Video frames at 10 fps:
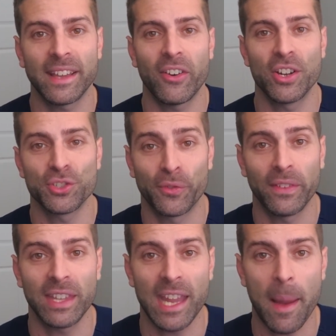
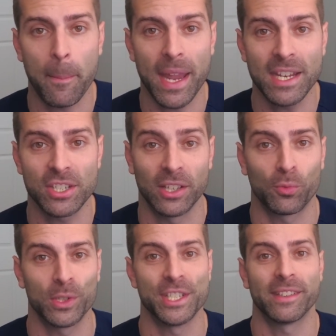758
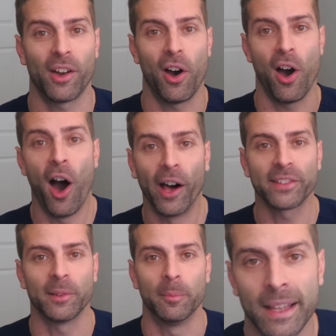patients, which is
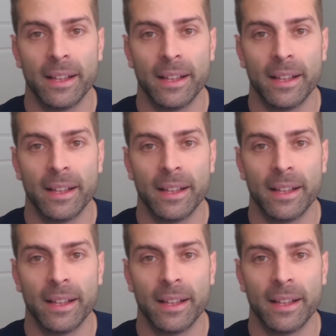awesome.